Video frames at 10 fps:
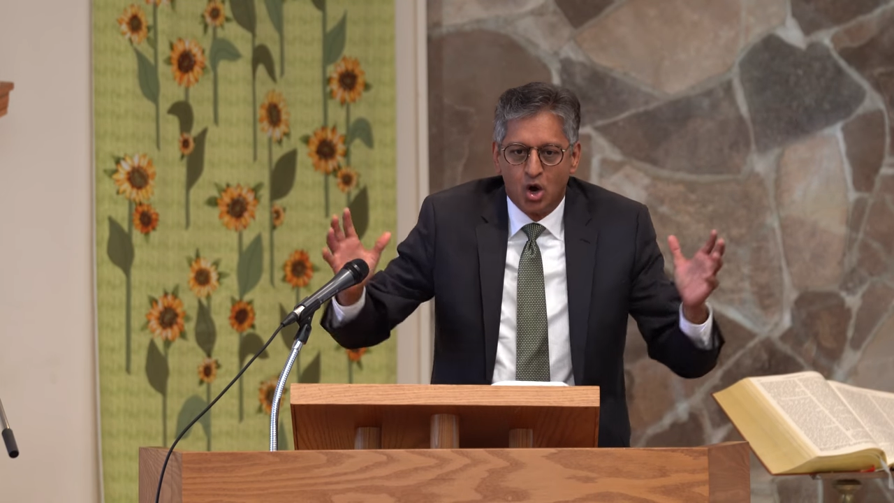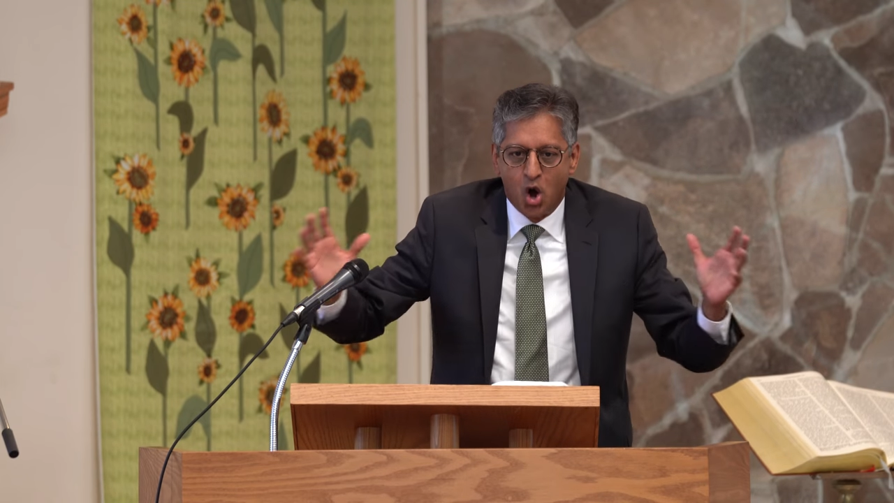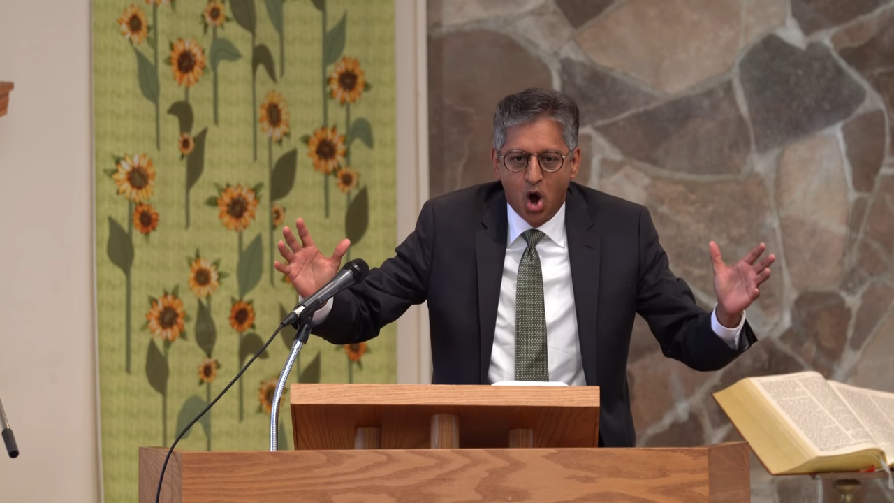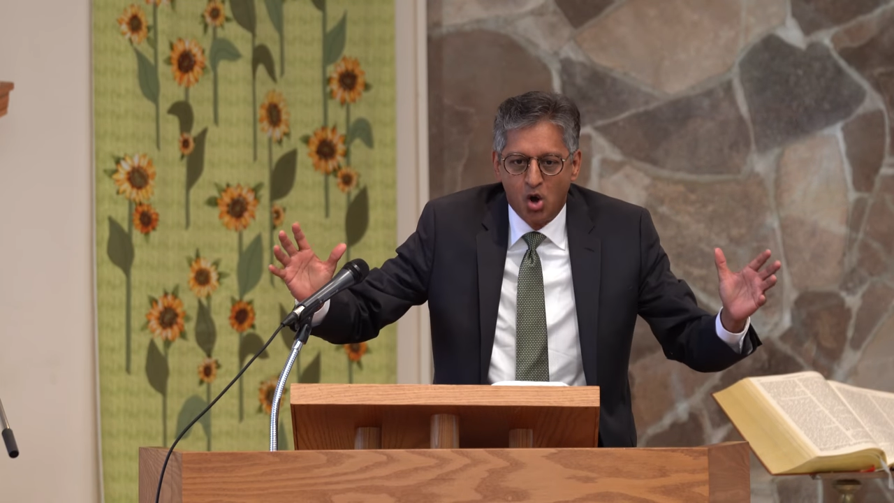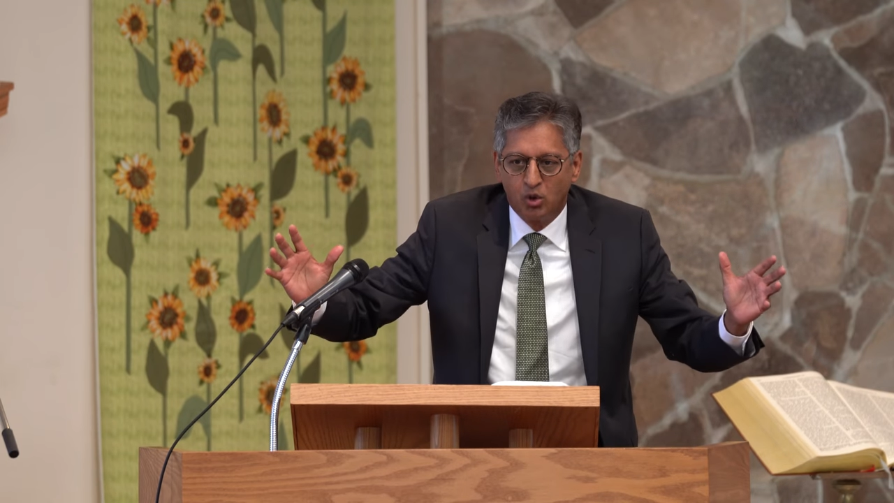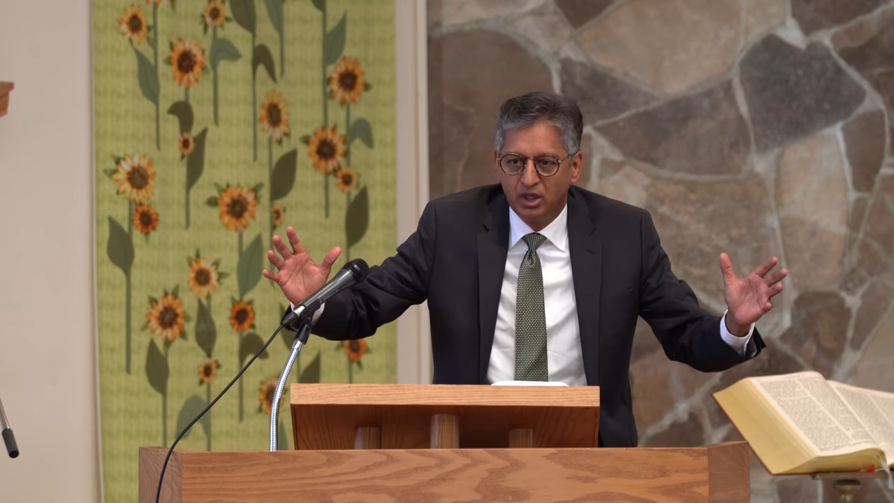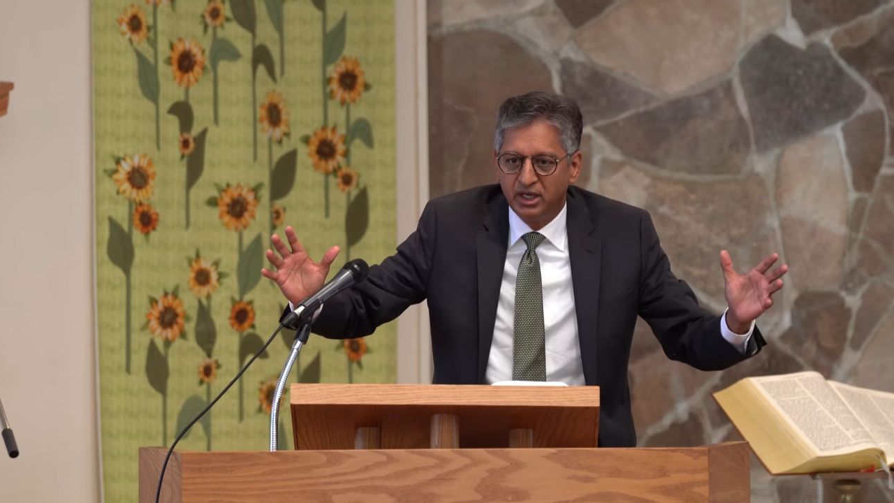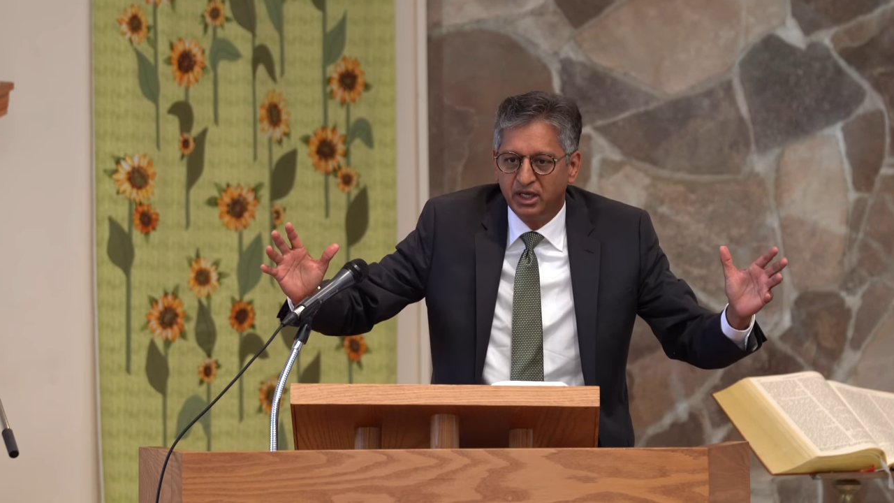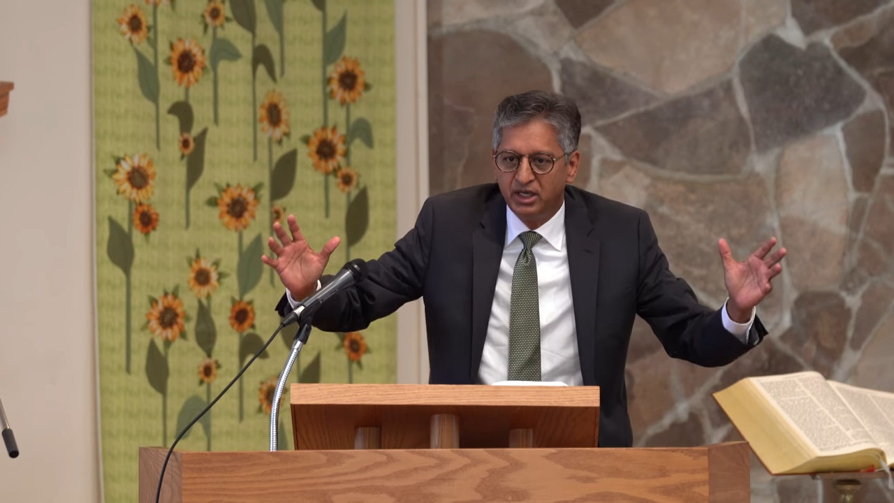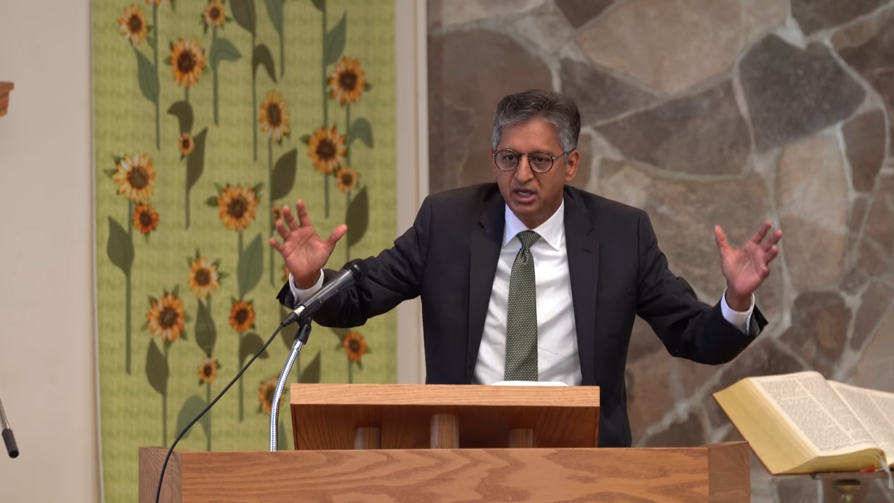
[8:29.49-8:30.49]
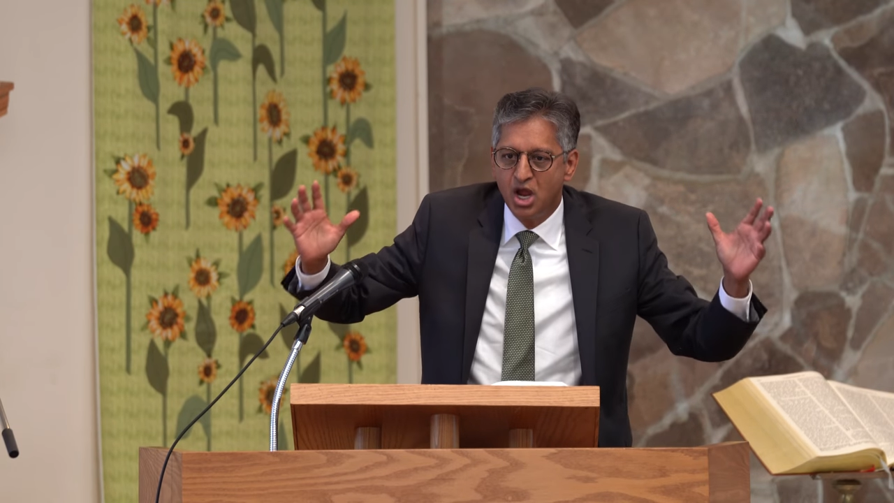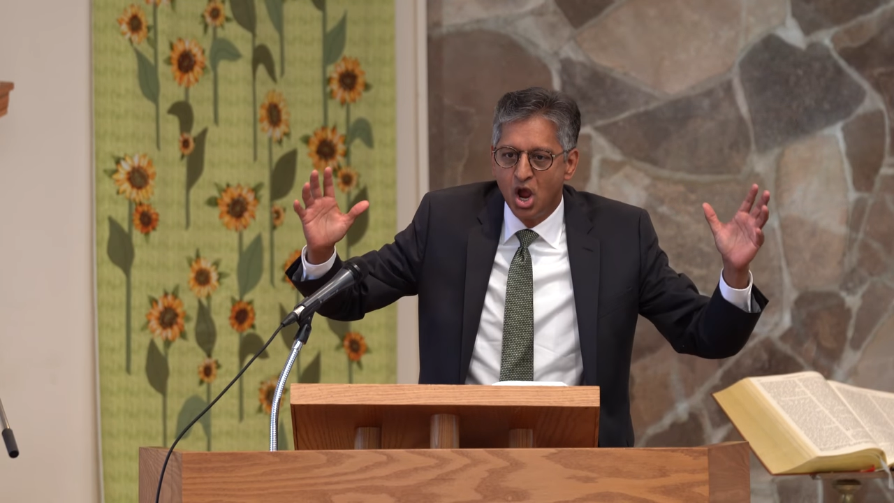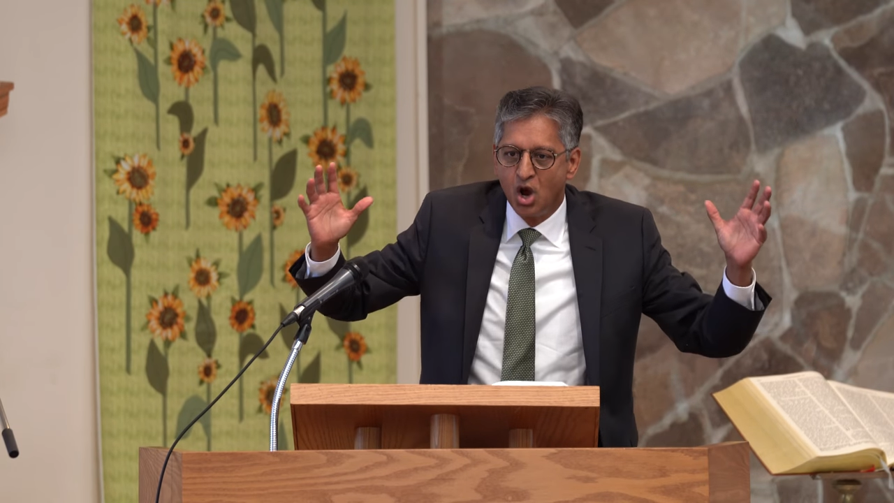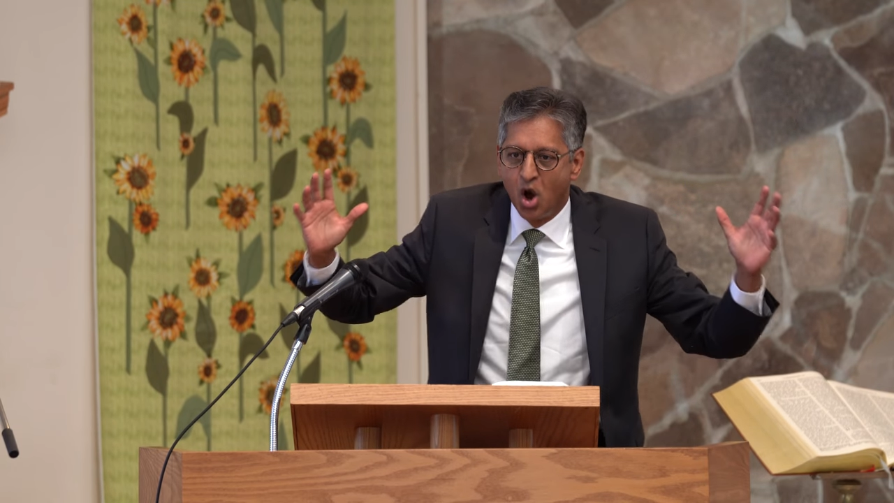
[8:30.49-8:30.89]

Holy,